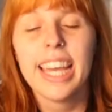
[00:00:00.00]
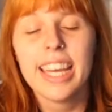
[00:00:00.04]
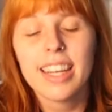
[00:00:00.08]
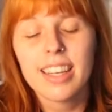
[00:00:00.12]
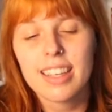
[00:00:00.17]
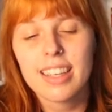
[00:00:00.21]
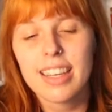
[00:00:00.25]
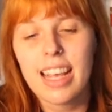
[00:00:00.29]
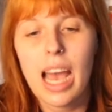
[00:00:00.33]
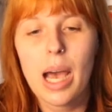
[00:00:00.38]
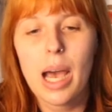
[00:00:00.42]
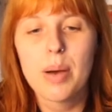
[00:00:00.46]
and
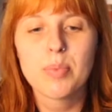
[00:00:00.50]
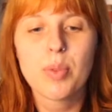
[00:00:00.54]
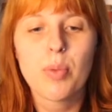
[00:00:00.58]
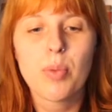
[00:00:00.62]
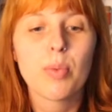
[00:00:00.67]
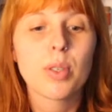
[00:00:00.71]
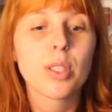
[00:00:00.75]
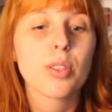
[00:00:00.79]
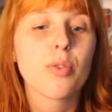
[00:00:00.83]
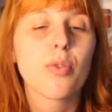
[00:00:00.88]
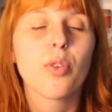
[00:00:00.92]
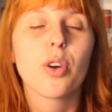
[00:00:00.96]
it comes
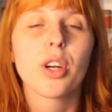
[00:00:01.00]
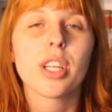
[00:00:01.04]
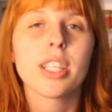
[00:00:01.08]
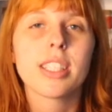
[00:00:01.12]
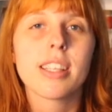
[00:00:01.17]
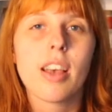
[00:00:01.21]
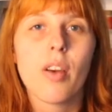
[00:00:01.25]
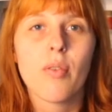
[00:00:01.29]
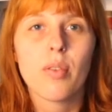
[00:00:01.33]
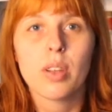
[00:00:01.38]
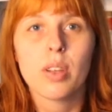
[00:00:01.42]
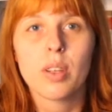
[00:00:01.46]
with
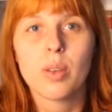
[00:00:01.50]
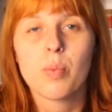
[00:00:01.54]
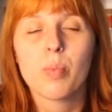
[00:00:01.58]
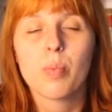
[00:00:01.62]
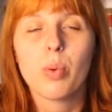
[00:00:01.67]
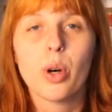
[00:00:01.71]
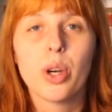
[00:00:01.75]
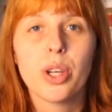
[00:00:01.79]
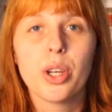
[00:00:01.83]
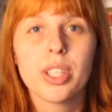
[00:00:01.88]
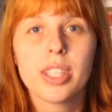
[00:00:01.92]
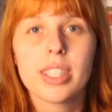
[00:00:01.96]

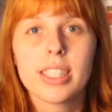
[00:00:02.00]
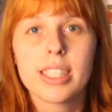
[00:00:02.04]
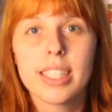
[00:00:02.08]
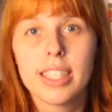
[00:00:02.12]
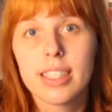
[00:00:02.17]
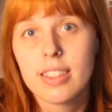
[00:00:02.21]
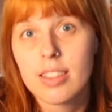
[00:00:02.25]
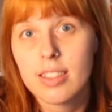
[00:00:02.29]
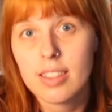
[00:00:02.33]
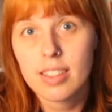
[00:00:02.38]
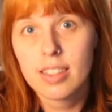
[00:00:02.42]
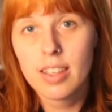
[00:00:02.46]

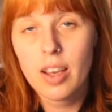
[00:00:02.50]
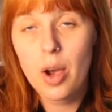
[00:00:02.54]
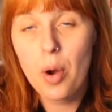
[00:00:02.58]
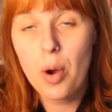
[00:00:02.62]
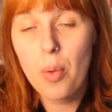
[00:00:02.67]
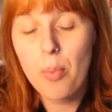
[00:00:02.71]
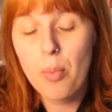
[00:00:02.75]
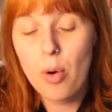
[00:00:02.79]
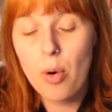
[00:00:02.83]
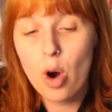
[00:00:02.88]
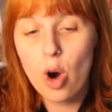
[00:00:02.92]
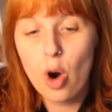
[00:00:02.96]
47.6
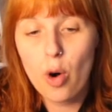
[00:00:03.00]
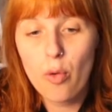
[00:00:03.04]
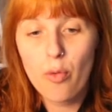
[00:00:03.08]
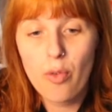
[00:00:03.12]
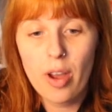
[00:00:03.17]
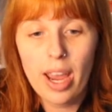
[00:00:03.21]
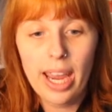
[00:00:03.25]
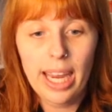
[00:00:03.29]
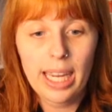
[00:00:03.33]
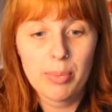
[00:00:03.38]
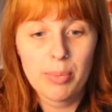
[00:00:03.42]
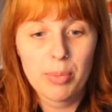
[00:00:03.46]
of
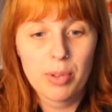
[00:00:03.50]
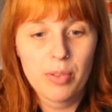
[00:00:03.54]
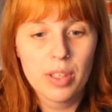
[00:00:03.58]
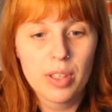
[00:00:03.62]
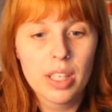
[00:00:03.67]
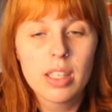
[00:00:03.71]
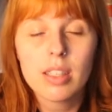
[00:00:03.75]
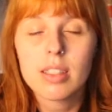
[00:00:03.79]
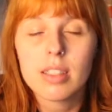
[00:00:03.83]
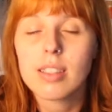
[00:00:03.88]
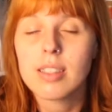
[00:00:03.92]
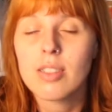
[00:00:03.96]

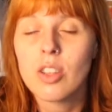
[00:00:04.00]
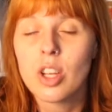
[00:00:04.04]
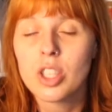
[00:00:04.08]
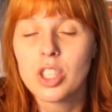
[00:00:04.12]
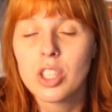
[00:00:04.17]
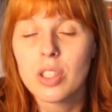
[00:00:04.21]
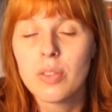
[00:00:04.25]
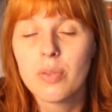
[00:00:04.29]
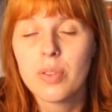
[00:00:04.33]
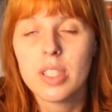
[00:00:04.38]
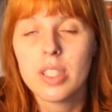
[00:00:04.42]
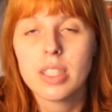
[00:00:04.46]
ABV. It's
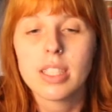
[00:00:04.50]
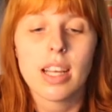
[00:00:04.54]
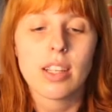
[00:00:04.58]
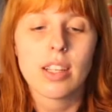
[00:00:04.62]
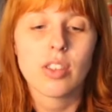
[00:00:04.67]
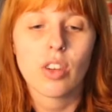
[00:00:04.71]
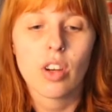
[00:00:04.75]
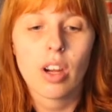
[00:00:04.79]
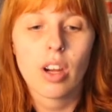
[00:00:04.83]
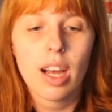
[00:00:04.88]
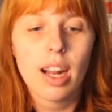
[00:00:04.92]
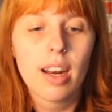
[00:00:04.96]
non-chill filtered,
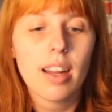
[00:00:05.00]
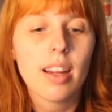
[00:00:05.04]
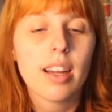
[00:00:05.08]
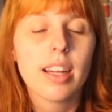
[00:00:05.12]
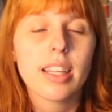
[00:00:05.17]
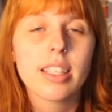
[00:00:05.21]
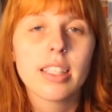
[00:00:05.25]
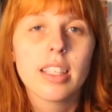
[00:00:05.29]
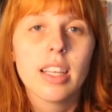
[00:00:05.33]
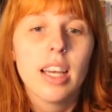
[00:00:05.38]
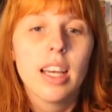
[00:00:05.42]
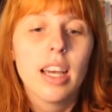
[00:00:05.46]

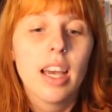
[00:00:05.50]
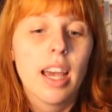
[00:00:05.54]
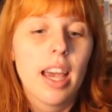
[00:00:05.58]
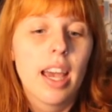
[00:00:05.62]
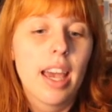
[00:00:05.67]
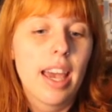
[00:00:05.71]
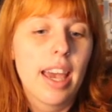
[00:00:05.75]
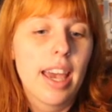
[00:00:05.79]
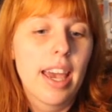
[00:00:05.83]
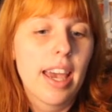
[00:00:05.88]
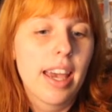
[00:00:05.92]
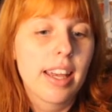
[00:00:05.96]
non-colored
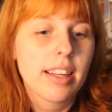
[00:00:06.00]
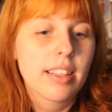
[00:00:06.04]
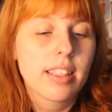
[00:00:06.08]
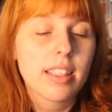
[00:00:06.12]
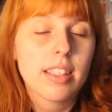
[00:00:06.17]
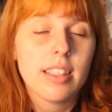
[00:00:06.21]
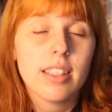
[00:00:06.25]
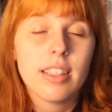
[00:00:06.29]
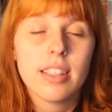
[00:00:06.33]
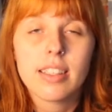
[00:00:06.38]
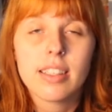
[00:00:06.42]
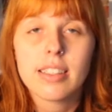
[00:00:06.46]
and
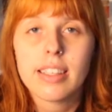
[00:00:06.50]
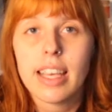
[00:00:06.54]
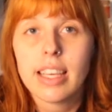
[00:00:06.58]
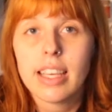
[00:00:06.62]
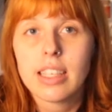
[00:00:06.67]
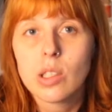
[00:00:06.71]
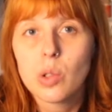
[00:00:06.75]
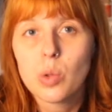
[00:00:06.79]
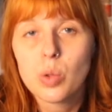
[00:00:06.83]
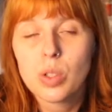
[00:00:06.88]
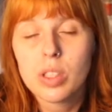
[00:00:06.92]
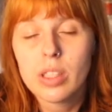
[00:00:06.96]
it's
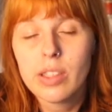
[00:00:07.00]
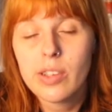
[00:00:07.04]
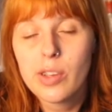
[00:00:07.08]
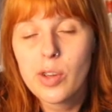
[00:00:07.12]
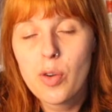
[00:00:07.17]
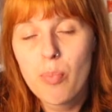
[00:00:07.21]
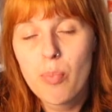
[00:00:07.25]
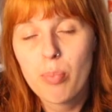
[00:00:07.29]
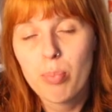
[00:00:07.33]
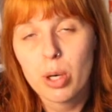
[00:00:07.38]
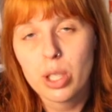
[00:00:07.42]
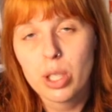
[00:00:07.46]

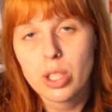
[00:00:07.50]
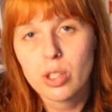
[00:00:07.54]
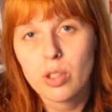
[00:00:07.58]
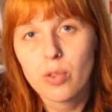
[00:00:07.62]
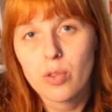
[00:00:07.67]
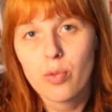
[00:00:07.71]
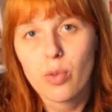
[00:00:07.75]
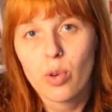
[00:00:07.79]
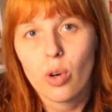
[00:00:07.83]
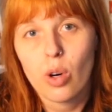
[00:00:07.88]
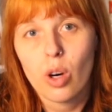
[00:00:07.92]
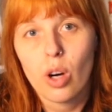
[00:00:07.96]
exclusively
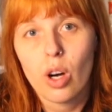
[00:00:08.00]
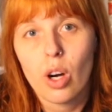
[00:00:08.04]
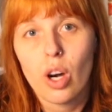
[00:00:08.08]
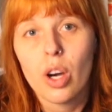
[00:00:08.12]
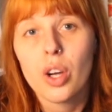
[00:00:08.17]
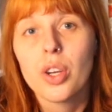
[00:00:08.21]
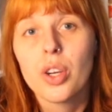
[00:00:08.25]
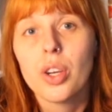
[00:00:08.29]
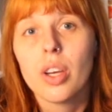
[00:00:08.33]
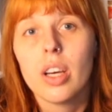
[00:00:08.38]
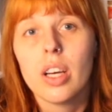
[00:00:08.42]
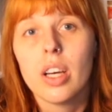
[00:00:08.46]
bottled
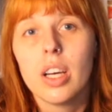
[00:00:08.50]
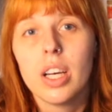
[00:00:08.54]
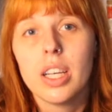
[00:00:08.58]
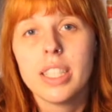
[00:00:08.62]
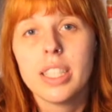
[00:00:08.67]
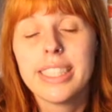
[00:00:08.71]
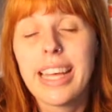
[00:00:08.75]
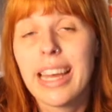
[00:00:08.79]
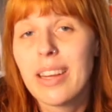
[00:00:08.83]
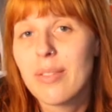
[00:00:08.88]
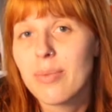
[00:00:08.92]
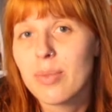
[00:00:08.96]
for
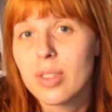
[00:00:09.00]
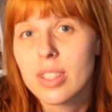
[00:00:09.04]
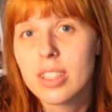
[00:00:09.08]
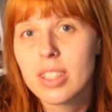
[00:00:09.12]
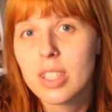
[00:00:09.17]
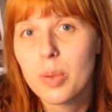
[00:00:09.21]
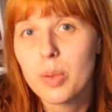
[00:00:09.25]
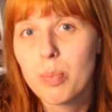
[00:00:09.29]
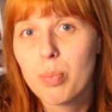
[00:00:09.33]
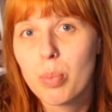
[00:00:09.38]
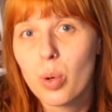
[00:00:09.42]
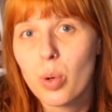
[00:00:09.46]

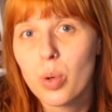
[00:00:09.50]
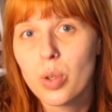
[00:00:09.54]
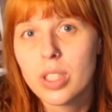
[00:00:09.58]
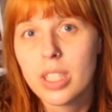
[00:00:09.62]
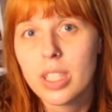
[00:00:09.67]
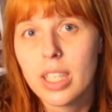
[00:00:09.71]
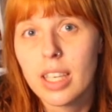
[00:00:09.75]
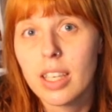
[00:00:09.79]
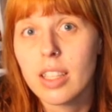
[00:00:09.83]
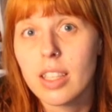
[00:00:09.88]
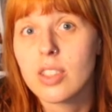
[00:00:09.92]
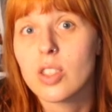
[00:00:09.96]

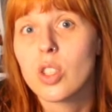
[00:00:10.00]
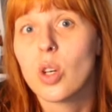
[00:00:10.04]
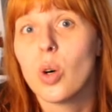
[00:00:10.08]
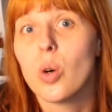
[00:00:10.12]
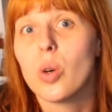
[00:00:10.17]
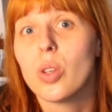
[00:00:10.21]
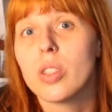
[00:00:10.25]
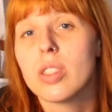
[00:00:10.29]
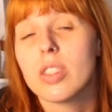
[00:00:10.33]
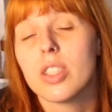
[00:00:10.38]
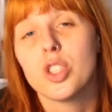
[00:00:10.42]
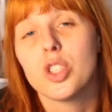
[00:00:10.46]
deinwhisky.de,
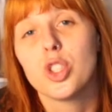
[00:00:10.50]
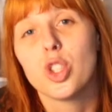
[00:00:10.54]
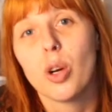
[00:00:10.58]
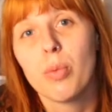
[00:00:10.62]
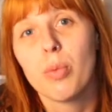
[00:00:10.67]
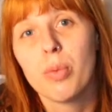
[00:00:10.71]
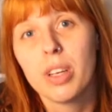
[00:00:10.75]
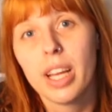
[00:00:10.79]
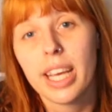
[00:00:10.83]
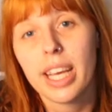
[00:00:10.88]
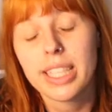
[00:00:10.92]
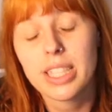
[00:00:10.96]
so it's a
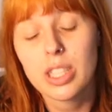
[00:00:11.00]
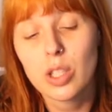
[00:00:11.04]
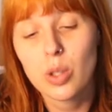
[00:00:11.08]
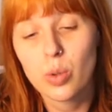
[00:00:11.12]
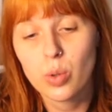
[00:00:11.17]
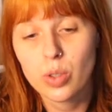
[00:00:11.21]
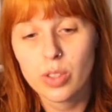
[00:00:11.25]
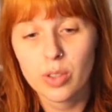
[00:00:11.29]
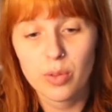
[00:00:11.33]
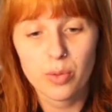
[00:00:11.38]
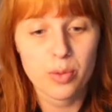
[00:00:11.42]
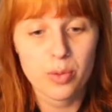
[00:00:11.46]
German
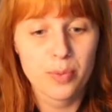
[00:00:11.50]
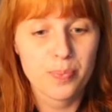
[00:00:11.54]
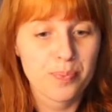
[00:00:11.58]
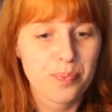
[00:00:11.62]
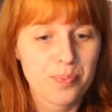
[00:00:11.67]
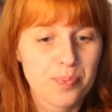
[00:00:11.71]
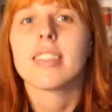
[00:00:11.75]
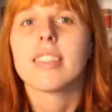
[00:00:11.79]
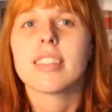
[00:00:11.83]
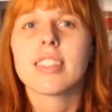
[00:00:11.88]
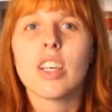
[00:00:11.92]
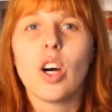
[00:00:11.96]
exclusive.
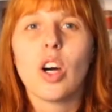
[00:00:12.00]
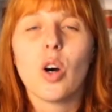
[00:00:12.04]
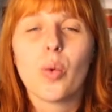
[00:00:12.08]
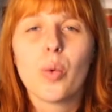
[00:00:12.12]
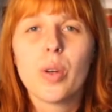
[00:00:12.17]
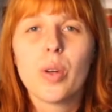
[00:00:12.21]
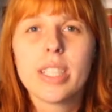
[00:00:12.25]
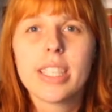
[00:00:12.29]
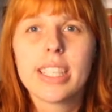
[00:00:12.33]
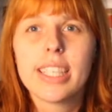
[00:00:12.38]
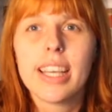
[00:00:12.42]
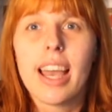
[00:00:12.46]
So
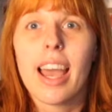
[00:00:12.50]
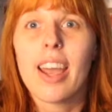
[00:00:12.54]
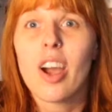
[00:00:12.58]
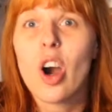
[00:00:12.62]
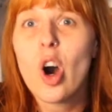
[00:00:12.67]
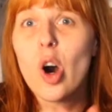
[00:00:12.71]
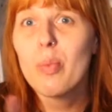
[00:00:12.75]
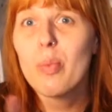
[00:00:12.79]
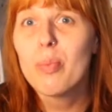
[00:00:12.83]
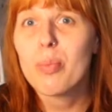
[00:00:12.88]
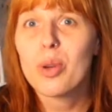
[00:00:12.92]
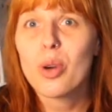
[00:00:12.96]
we'll see. I
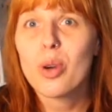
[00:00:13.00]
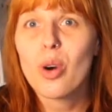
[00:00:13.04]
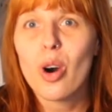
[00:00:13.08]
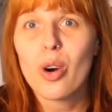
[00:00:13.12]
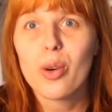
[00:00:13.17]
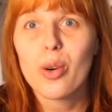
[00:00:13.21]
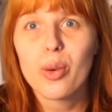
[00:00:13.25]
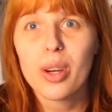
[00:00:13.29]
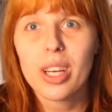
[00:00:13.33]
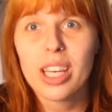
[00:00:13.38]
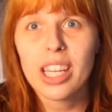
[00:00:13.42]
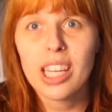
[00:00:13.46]
hope you
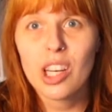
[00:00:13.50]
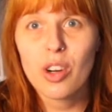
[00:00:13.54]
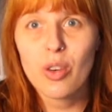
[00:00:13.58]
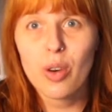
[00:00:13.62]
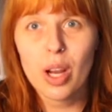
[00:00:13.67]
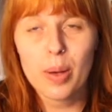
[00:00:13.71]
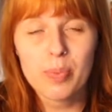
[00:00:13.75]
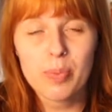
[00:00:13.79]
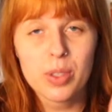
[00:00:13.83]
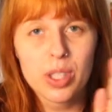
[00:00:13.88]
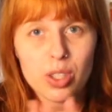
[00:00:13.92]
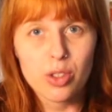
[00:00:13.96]
already
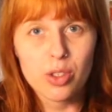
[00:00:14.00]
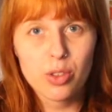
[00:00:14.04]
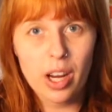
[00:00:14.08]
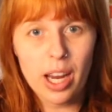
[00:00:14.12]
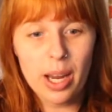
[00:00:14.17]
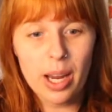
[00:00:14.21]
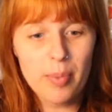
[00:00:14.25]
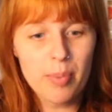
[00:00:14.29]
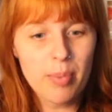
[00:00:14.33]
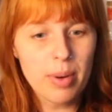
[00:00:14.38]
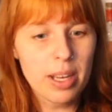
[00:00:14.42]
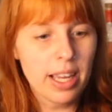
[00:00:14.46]
grabbed a
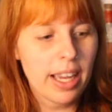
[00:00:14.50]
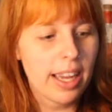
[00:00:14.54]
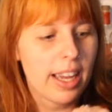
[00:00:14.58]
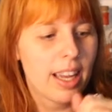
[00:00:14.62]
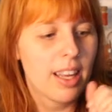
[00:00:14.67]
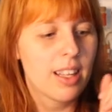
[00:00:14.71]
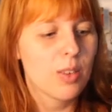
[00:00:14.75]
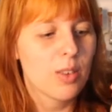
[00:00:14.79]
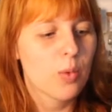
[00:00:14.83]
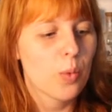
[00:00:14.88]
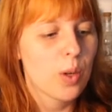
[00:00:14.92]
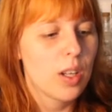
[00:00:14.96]
dram
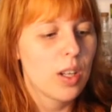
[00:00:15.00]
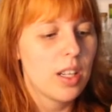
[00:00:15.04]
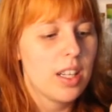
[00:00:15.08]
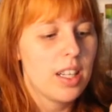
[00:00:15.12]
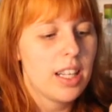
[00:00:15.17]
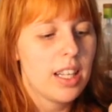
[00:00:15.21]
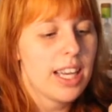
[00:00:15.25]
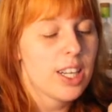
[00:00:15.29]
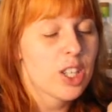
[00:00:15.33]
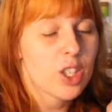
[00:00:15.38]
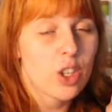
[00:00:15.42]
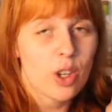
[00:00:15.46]
and
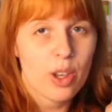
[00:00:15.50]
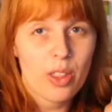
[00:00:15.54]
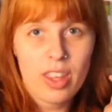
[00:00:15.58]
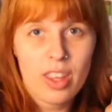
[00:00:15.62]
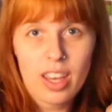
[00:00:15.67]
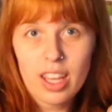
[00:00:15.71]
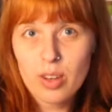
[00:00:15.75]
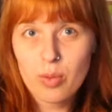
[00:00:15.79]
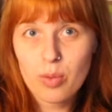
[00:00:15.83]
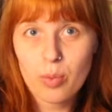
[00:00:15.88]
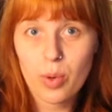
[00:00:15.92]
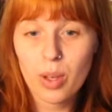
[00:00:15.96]
will enjoy
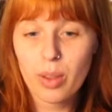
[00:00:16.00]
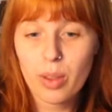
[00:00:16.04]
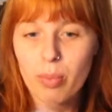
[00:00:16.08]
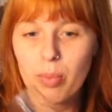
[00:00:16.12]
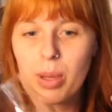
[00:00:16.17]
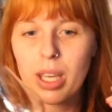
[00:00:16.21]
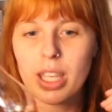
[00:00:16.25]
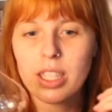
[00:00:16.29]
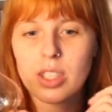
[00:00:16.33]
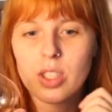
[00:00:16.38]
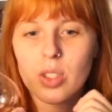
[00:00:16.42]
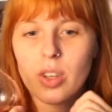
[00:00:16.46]
that with
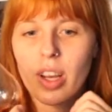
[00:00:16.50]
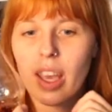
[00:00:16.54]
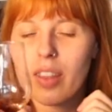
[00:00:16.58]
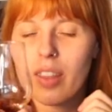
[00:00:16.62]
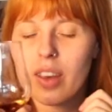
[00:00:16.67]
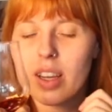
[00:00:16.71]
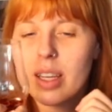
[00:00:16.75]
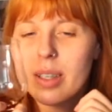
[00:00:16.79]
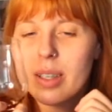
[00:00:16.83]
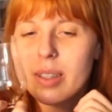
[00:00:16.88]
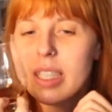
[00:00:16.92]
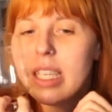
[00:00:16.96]
me
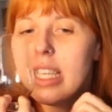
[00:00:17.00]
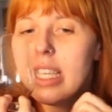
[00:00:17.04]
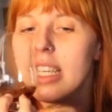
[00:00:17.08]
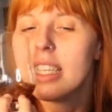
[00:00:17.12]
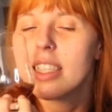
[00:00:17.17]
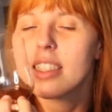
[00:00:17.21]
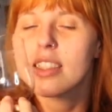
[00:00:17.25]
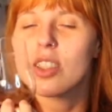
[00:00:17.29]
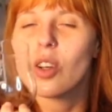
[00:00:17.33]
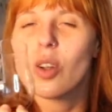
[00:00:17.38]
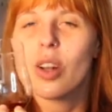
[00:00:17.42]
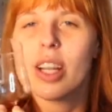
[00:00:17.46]
together.
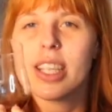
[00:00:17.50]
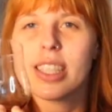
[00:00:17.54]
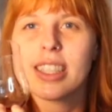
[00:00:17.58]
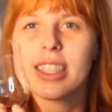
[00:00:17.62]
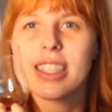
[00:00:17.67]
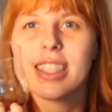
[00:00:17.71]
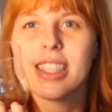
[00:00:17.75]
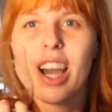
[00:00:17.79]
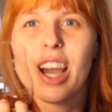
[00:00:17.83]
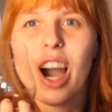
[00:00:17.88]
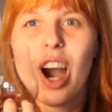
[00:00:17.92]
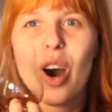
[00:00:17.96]
So let's
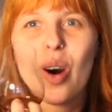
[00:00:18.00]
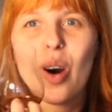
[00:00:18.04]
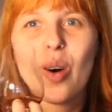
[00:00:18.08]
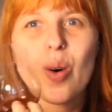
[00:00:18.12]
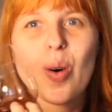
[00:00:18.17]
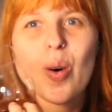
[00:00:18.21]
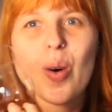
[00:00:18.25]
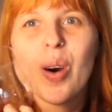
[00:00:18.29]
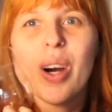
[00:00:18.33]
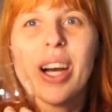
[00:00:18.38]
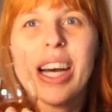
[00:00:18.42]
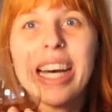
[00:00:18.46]
see
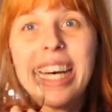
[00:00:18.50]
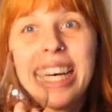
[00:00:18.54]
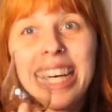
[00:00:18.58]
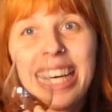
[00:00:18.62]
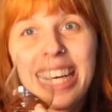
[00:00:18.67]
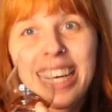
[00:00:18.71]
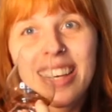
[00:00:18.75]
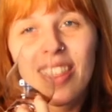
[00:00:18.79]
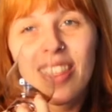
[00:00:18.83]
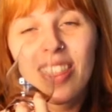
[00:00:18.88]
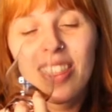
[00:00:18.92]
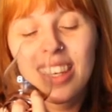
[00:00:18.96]
how
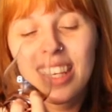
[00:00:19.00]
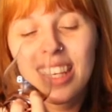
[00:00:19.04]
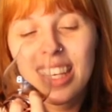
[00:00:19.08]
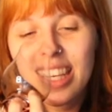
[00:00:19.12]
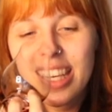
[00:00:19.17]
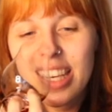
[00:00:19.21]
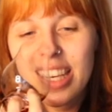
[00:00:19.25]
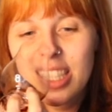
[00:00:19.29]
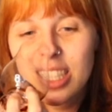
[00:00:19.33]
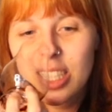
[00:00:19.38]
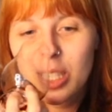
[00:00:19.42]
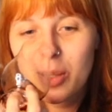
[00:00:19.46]

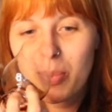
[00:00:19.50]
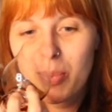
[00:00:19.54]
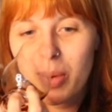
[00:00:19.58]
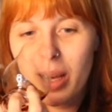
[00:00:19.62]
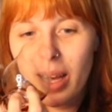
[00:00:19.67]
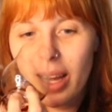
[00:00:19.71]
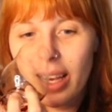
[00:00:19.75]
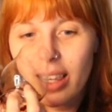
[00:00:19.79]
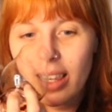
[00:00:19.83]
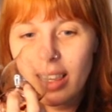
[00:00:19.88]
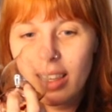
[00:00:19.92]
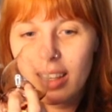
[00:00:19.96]
the
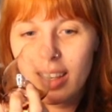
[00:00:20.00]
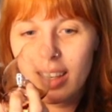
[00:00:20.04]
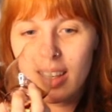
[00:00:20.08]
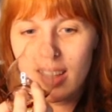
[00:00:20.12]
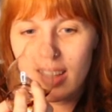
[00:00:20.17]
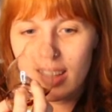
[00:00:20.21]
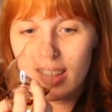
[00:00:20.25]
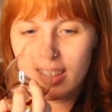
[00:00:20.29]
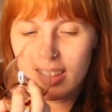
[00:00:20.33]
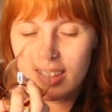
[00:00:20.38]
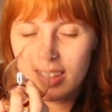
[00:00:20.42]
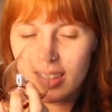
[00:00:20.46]
smell
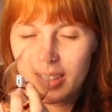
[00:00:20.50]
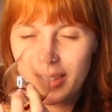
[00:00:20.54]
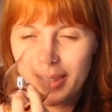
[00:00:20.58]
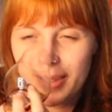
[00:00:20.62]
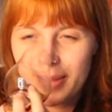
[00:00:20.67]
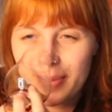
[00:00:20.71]
is.